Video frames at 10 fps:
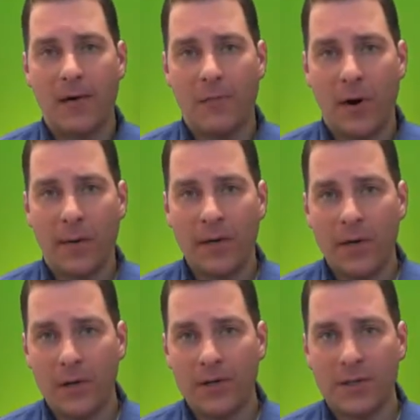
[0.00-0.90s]
You've probably
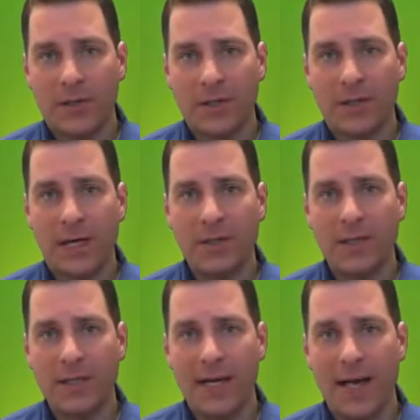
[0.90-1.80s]
noticed the
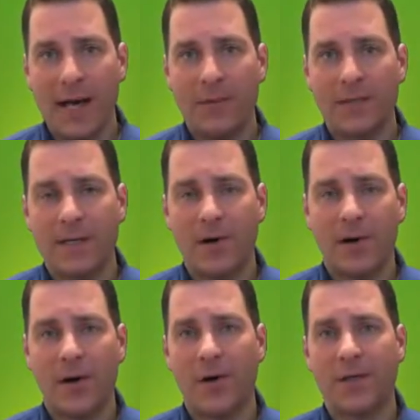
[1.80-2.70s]
discussion tab is
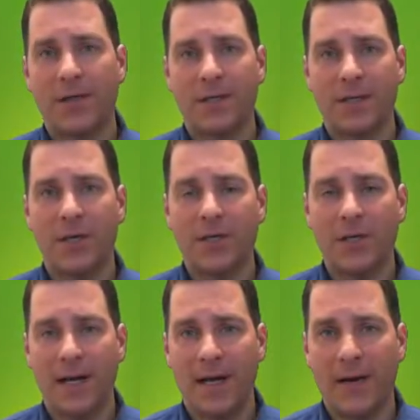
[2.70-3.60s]
now called
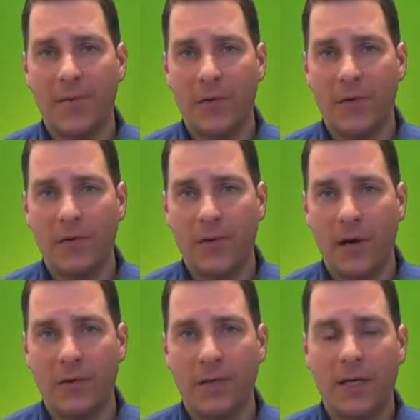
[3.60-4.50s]
discussion and move
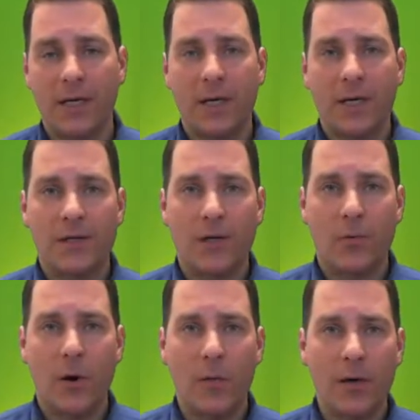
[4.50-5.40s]
note.
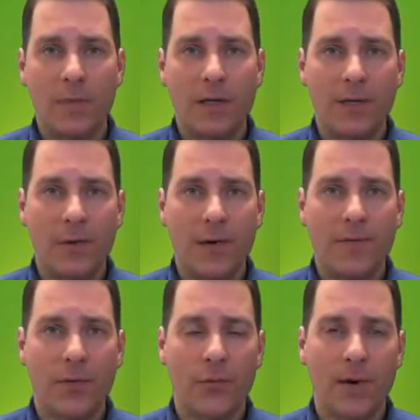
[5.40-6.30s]
So what we're going to be
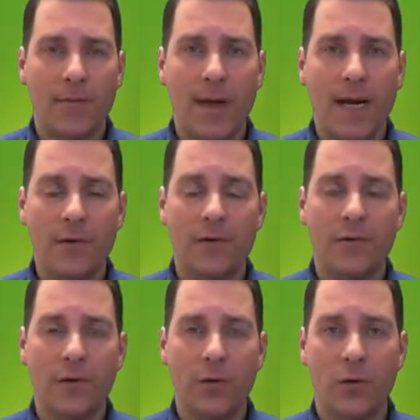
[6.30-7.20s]
doing for the remainder
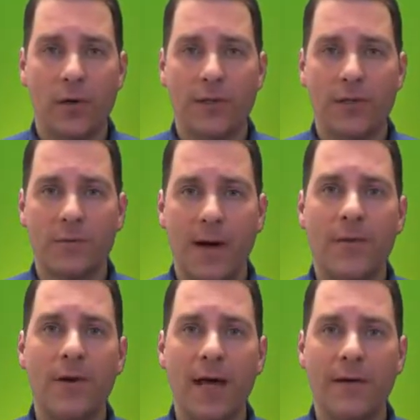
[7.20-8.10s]
of the course,
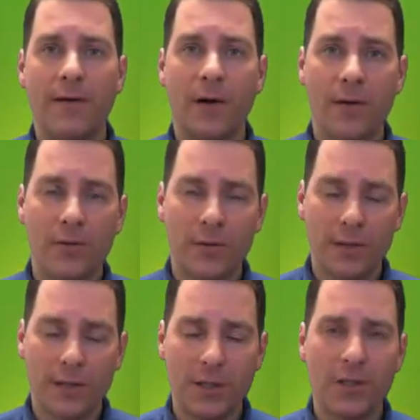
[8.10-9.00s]
rather than having our
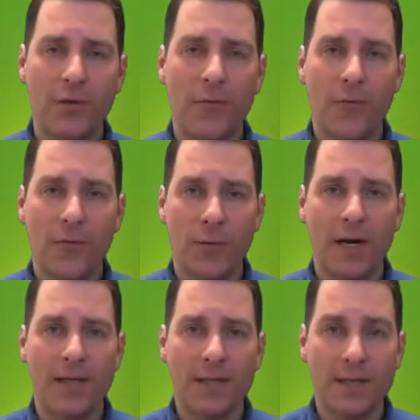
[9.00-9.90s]
traditional
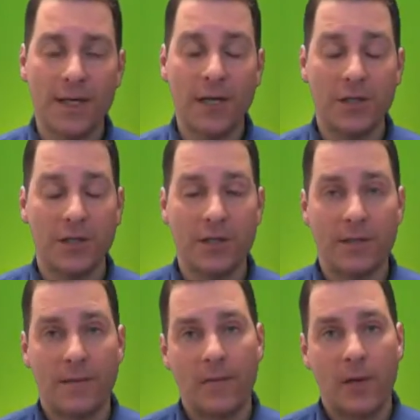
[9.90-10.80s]
threaded
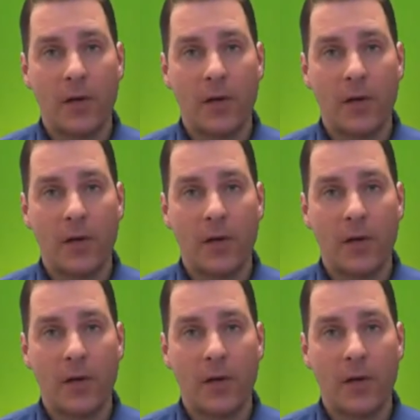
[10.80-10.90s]
discussions,